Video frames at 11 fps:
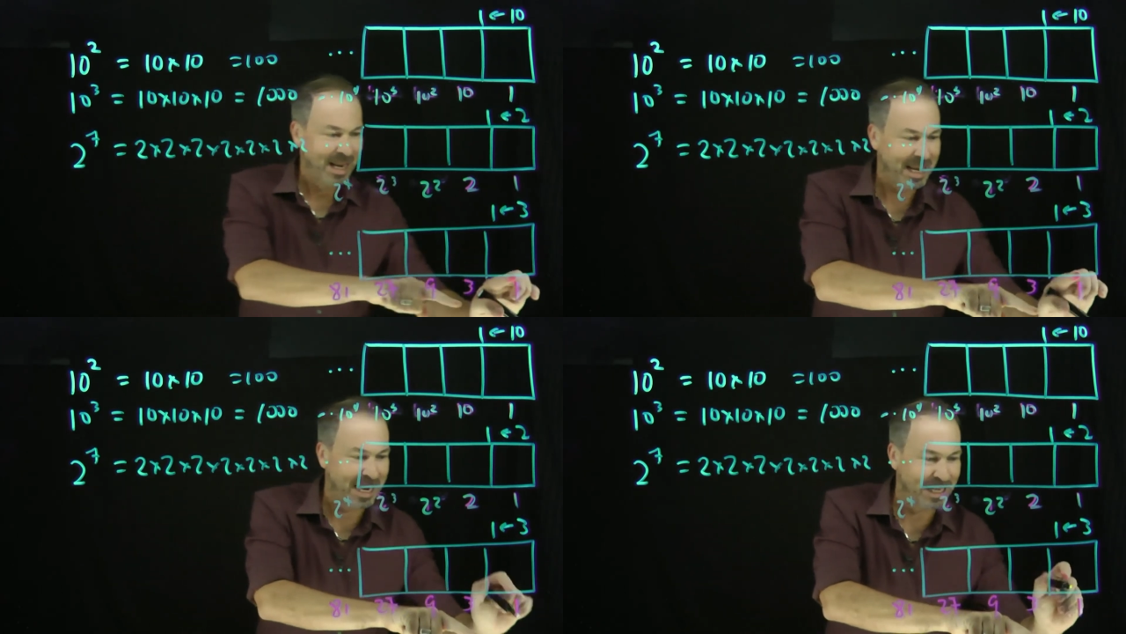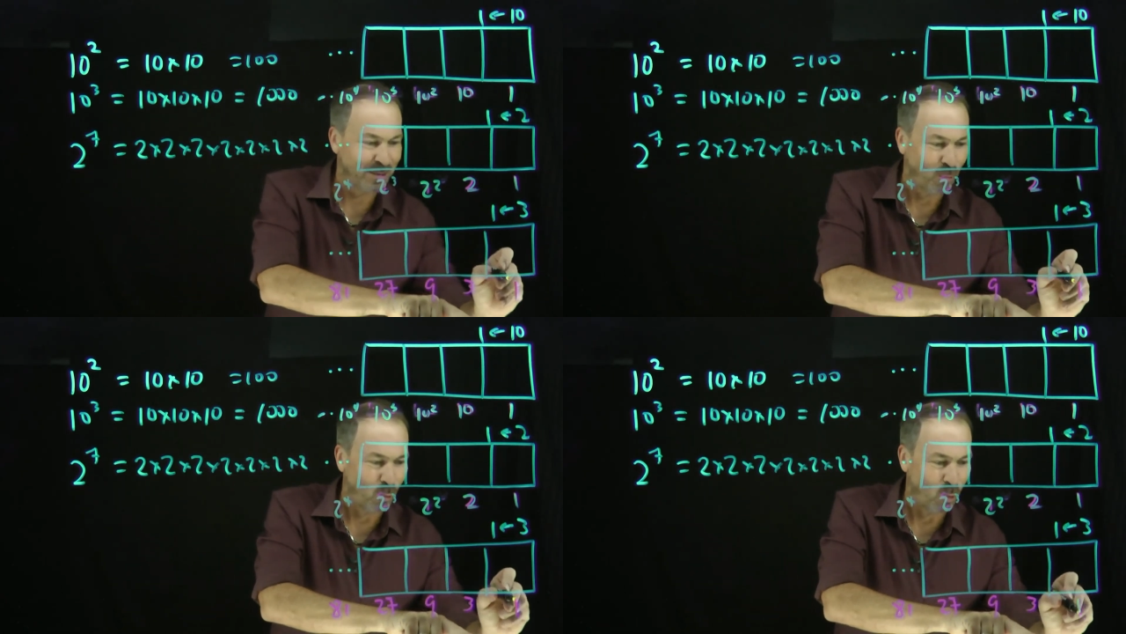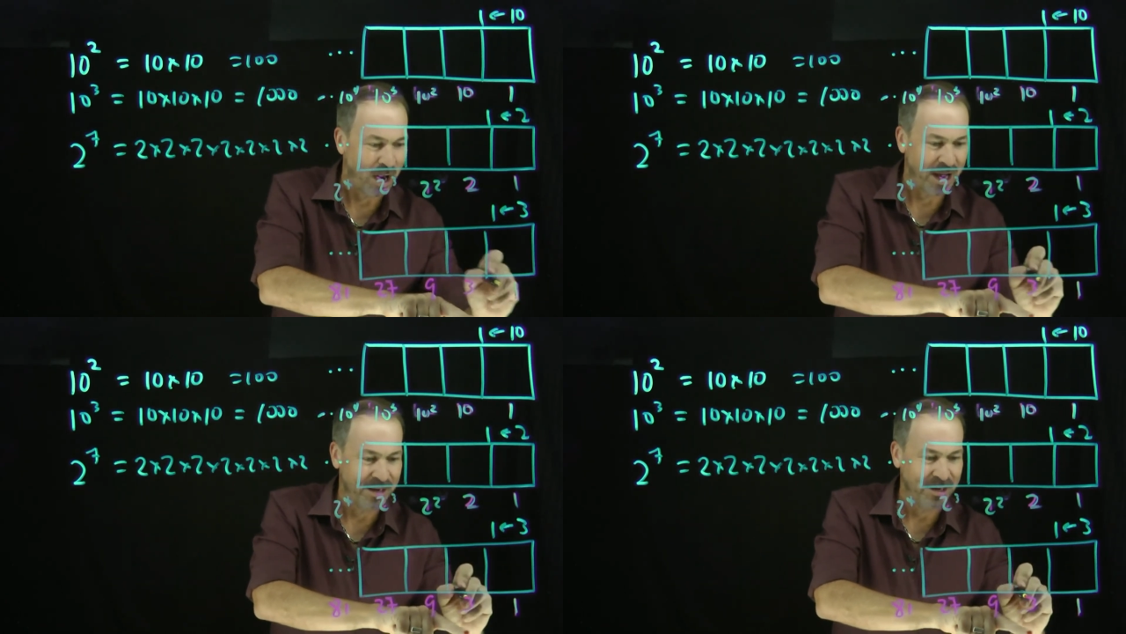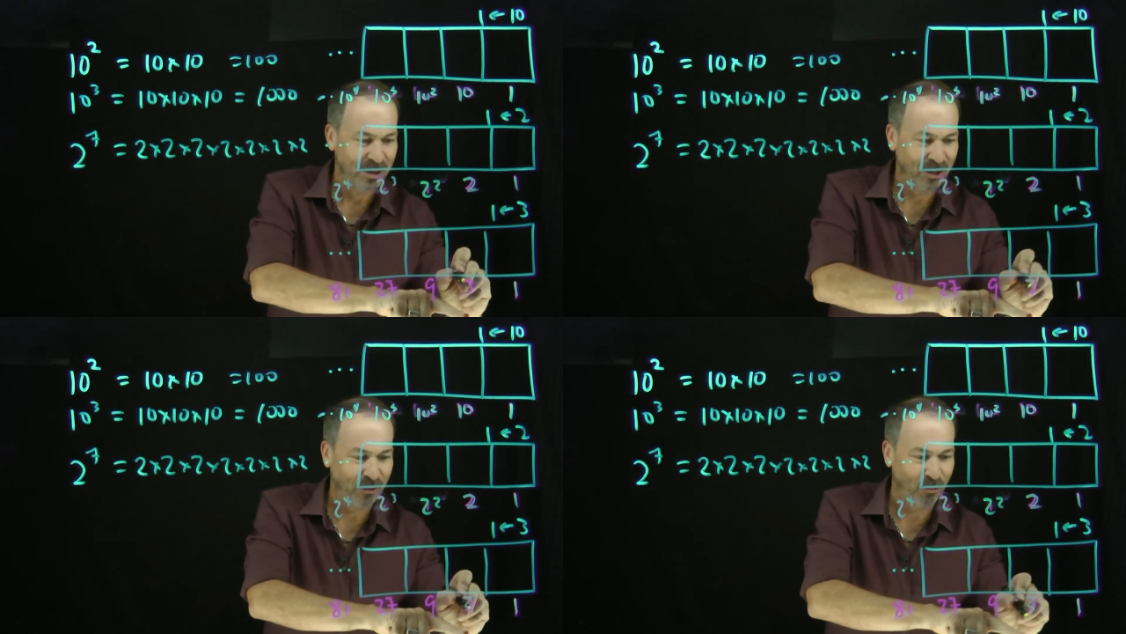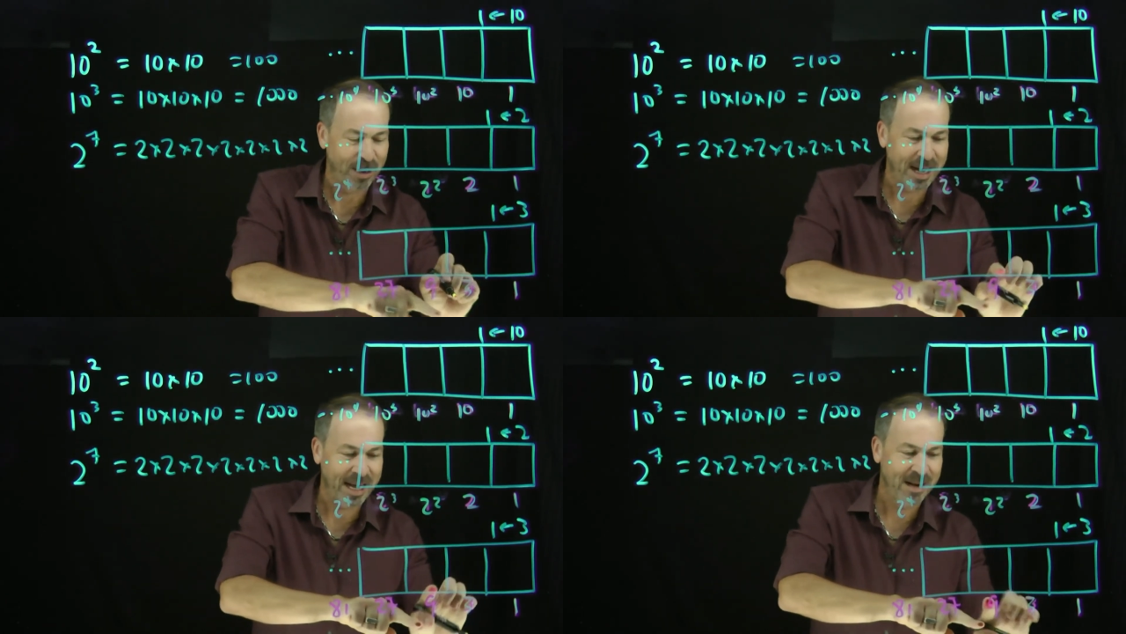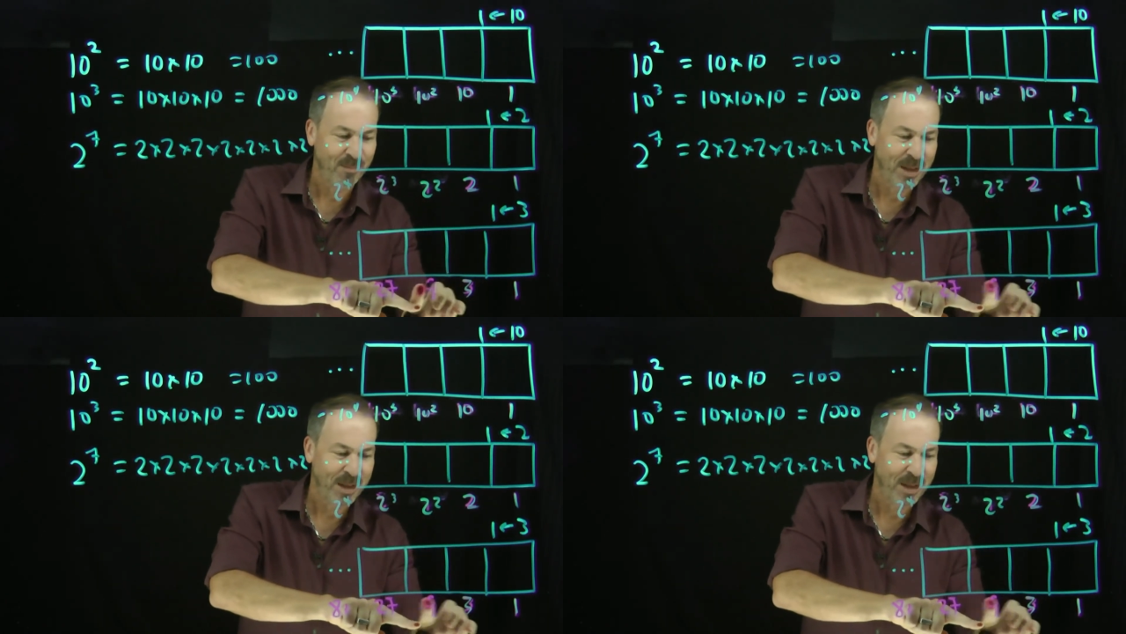Here's 1, 3,